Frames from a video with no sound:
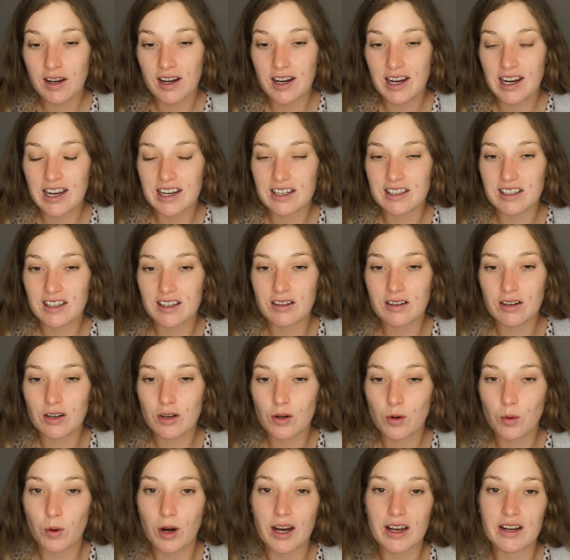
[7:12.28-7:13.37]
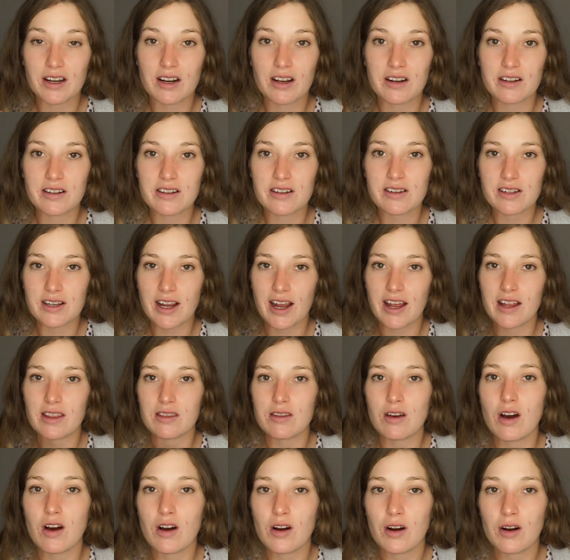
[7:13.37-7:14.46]
I didn't quite understand
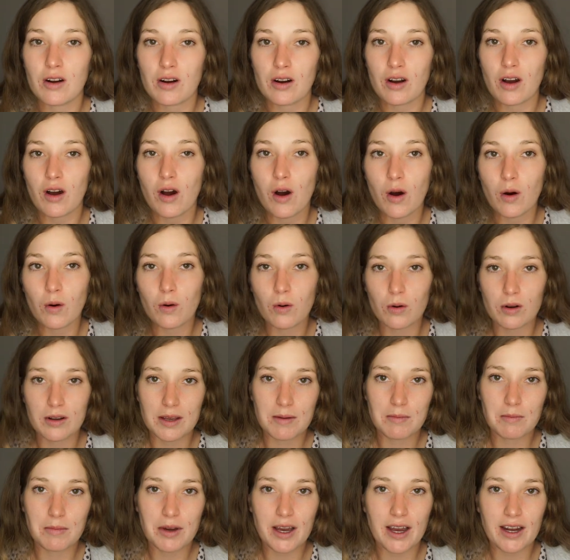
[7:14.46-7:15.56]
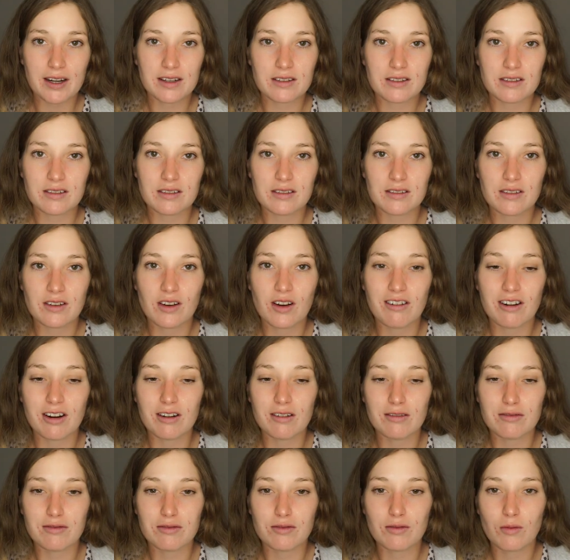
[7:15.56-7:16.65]
the whole impact
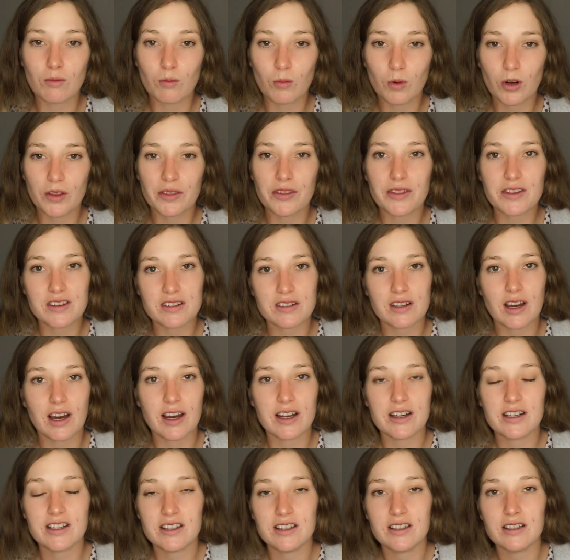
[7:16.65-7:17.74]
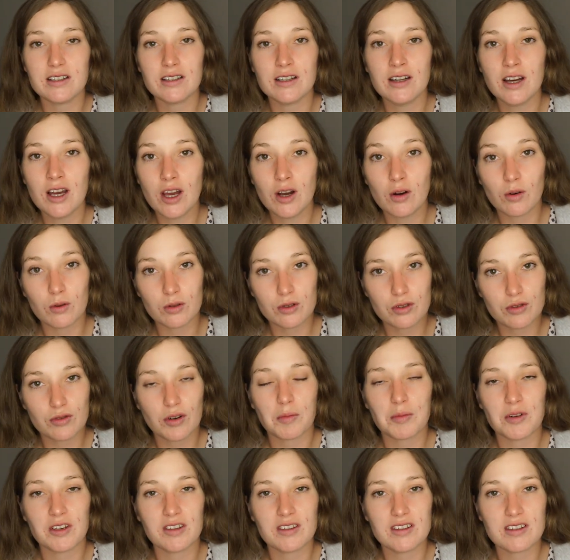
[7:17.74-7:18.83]
of what this idea, or
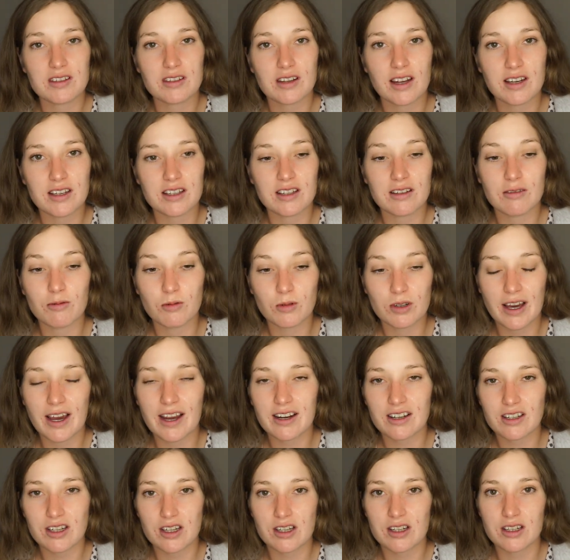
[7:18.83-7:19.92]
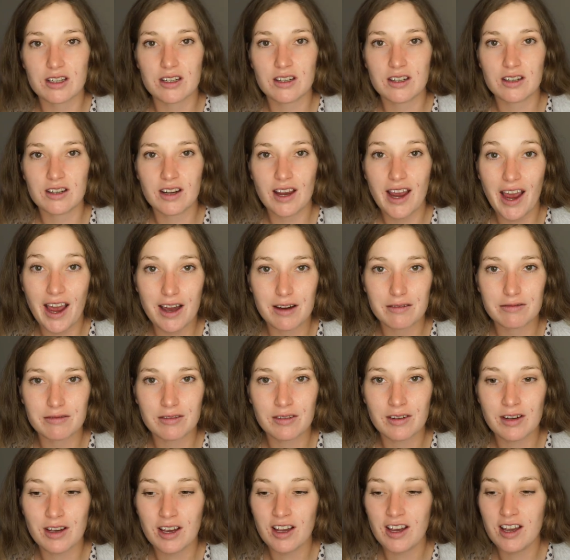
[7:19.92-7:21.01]
dropping this idea, would actually have.
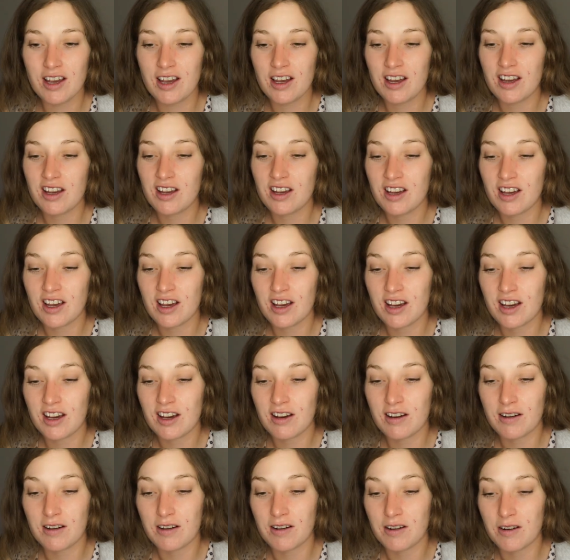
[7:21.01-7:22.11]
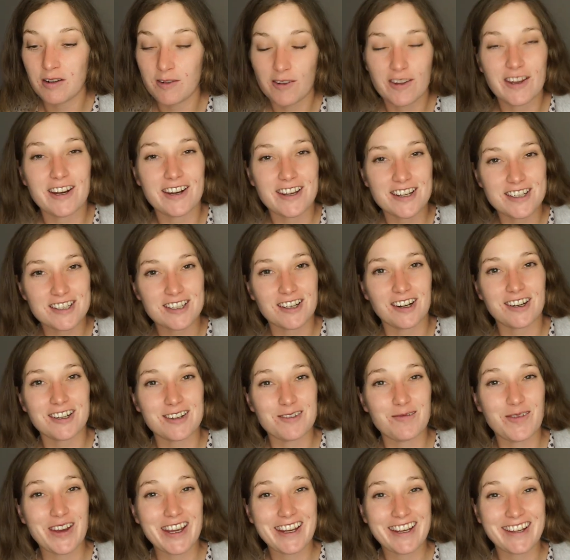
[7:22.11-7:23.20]
And then I
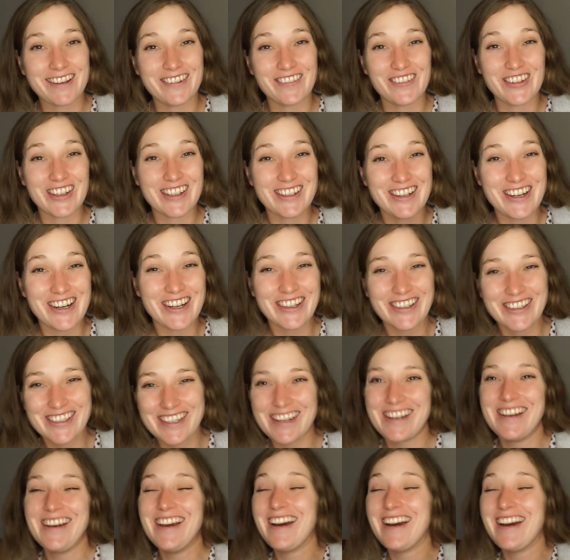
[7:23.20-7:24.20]
started making the videos.